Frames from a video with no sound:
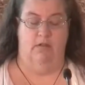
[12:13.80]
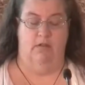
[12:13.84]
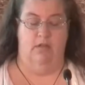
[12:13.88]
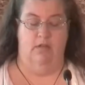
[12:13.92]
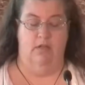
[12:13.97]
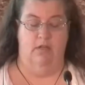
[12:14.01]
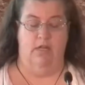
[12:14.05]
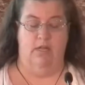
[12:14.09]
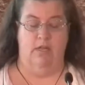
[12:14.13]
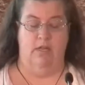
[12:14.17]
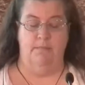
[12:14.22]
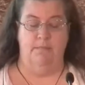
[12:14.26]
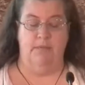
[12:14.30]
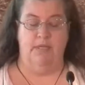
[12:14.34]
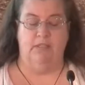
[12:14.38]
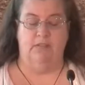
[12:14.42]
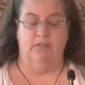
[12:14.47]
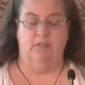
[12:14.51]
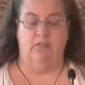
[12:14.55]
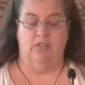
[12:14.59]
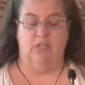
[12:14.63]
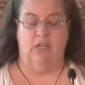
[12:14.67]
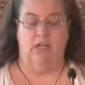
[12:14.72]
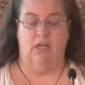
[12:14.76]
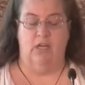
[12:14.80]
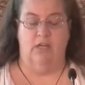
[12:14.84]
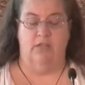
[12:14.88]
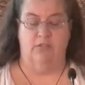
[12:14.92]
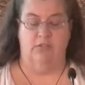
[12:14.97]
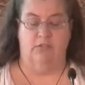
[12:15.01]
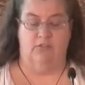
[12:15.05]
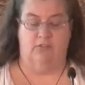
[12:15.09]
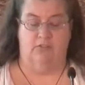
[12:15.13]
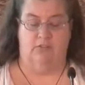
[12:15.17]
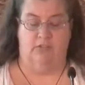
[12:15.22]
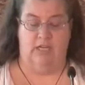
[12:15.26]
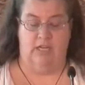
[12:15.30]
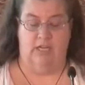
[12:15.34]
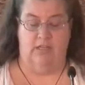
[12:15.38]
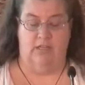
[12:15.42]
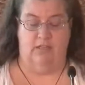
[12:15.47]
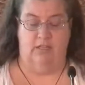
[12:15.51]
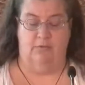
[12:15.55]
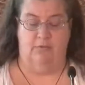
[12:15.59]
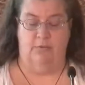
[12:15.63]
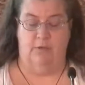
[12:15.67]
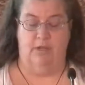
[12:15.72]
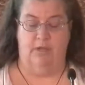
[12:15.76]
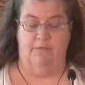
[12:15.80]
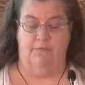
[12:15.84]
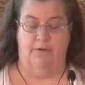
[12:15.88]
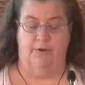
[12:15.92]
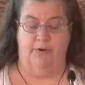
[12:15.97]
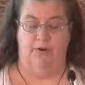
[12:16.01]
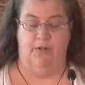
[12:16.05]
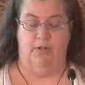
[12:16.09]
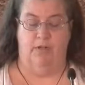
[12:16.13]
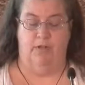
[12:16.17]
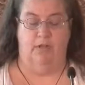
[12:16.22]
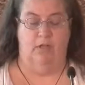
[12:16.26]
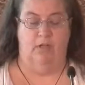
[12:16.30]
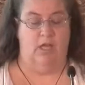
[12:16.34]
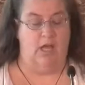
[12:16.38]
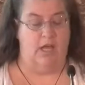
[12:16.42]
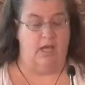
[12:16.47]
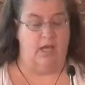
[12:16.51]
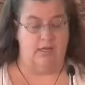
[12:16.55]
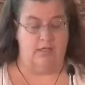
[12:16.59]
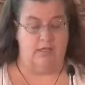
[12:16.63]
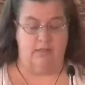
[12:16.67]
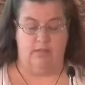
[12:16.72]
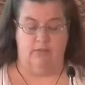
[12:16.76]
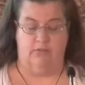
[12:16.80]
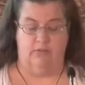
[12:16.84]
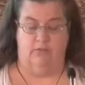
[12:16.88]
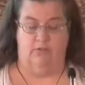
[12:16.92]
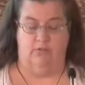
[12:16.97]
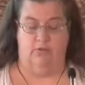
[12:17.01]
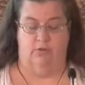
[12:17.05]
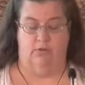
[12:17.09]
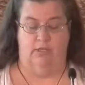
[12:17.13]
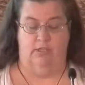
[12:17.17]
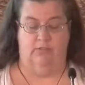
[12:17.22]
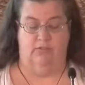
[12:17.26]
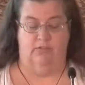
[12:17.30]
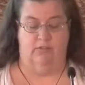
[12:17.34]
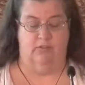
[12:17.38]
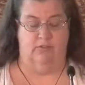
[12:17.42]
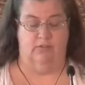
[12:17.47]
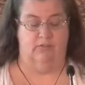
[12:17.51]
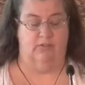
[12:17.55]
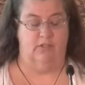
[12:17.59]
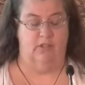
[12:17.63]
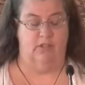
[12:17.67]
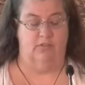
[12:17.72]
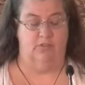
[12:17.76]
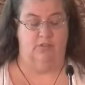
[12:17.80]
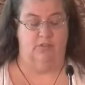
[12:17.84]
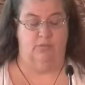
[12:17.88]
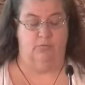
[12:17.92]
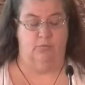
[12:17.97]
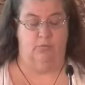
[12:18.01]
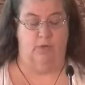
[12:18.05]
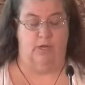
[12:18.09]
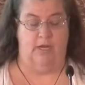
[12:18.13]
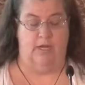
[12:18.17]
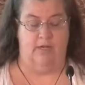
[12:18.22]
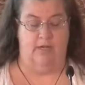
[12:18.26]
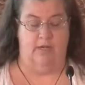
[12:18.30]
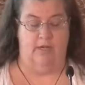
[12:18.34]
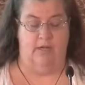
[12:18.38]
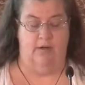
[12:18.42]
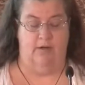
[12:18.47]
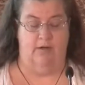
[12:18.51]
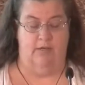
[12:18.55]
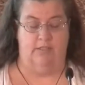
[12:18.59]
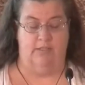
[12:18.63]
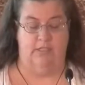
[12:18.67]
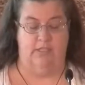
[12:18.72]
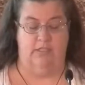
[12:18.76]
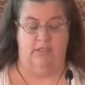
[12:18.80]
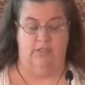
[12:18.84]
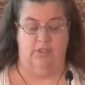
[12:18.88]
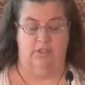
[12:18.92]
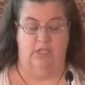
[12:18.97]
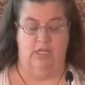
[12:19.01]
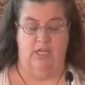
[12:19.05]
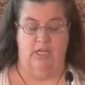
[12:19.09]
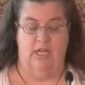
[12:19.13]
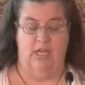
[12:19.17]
It means to understand that we have heard a lot of the stories that centered white heritage,